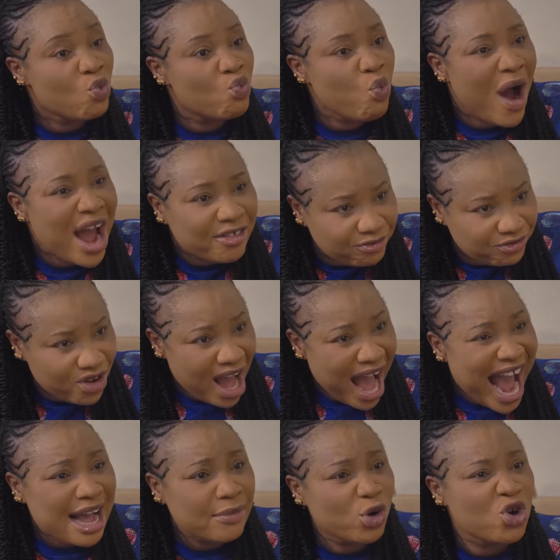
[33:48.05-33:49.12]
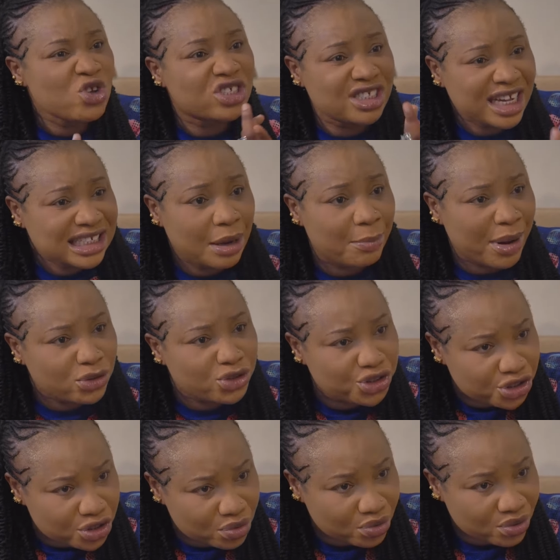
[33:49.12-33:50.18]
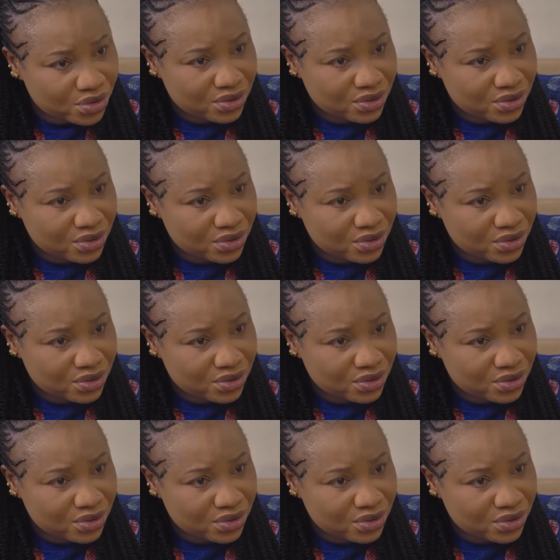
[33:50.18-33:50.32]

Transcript: wife. I am concerned about you.